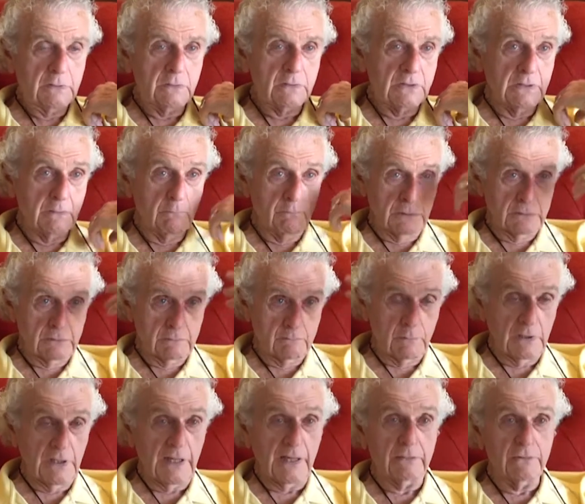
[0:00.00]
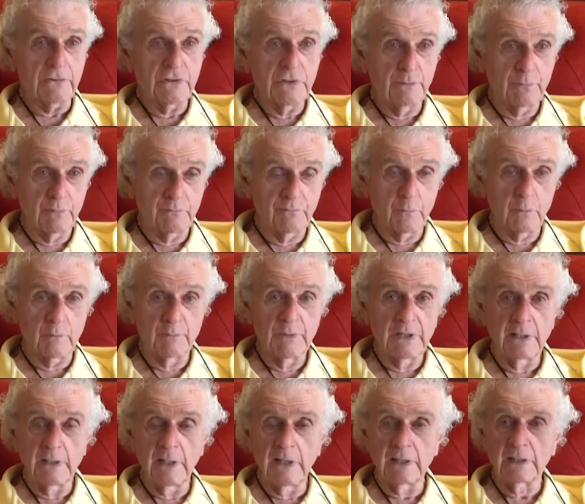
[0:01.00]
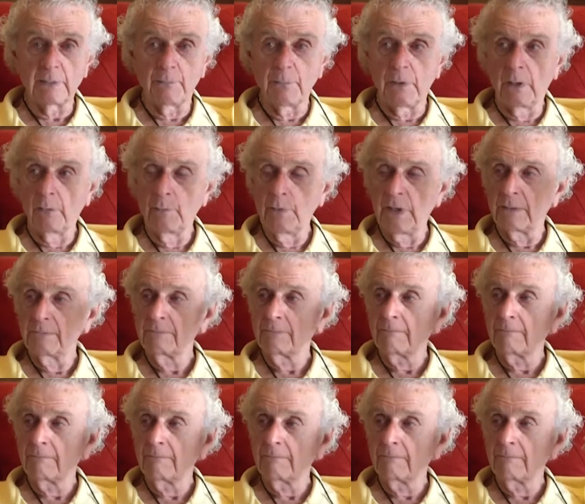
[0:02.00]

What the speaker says: see how does she perform at the pulpit.